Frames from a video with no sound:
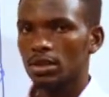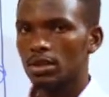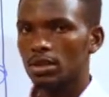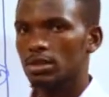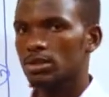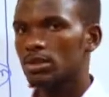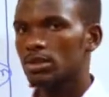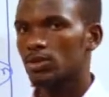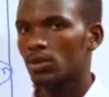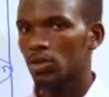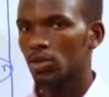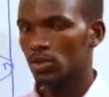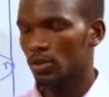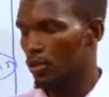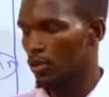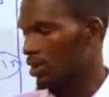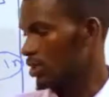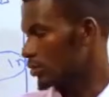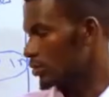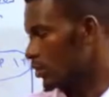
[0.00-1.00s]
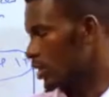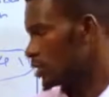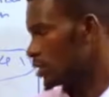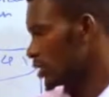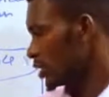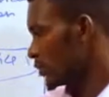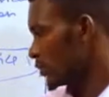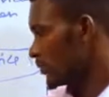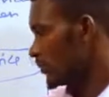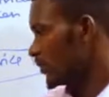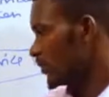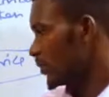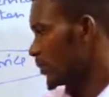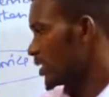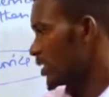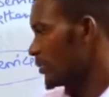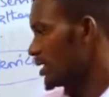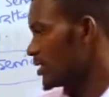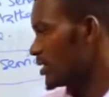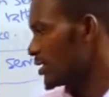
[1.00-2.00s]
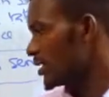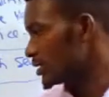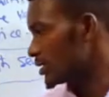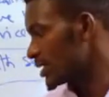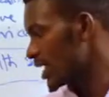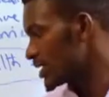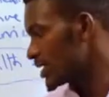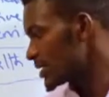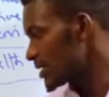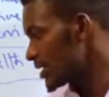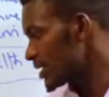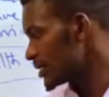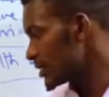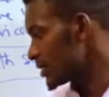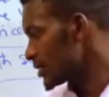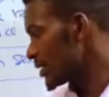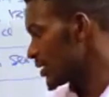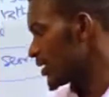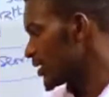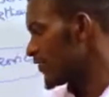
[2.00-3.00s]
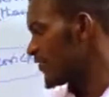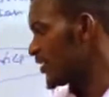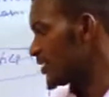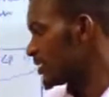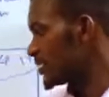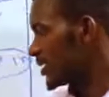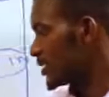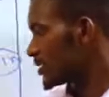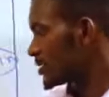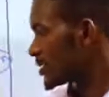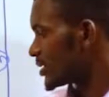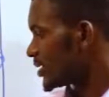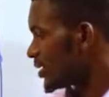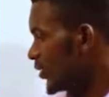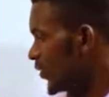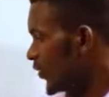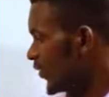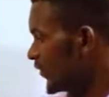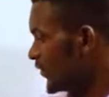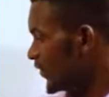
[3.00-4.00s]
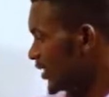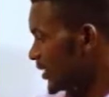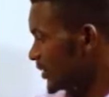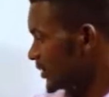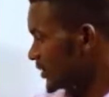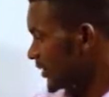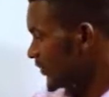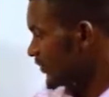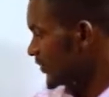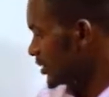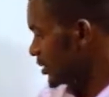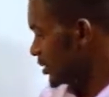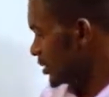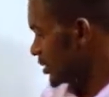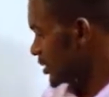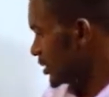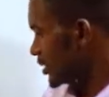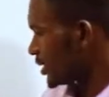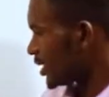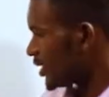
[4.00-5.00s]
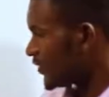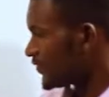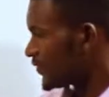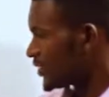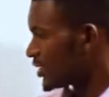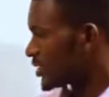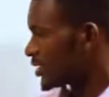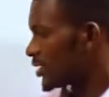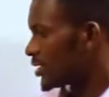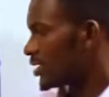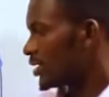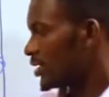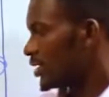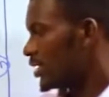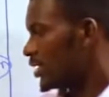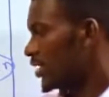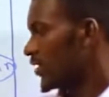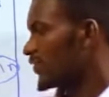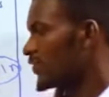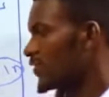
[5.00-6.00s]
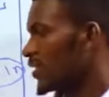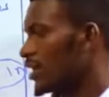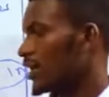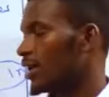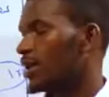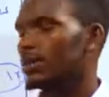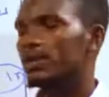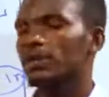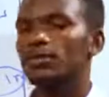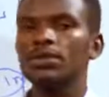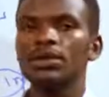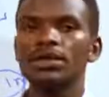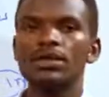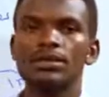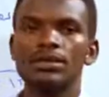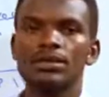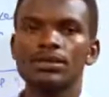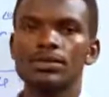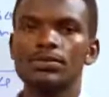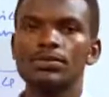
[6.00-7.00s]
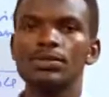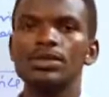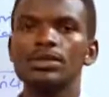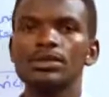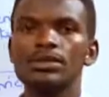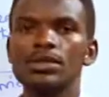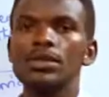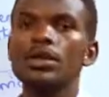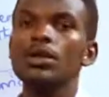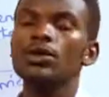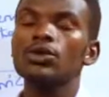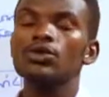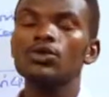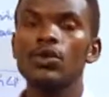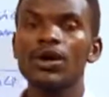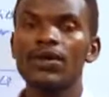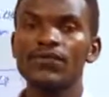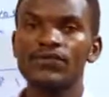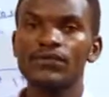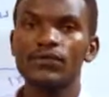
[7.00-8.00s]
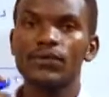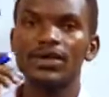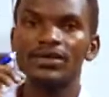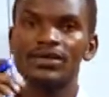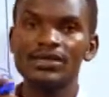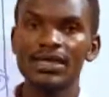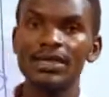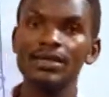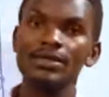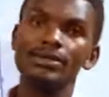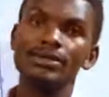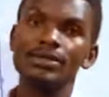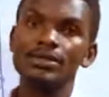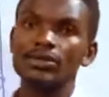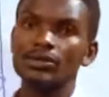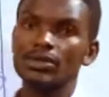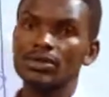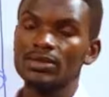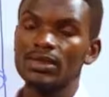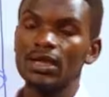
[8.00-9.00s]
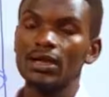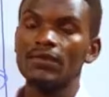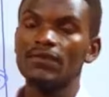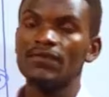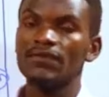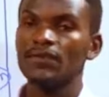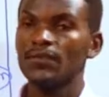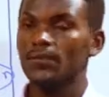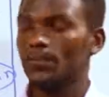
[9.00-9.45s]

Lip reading: is only one question. It means that assess the features of health services in Africa after independence. Means you have to assess yourself